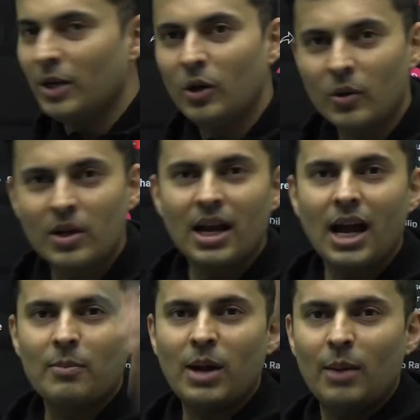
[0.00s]
below.
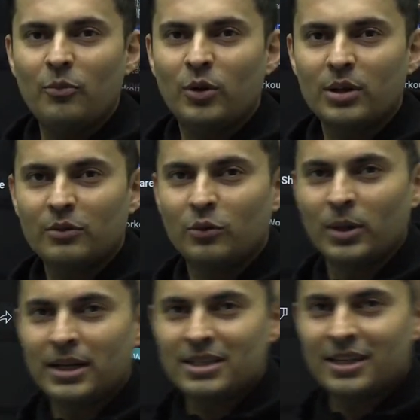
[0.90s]
I'm up for the four
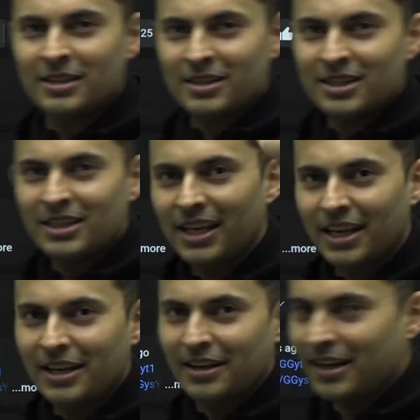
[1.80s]
day challenge. Take care,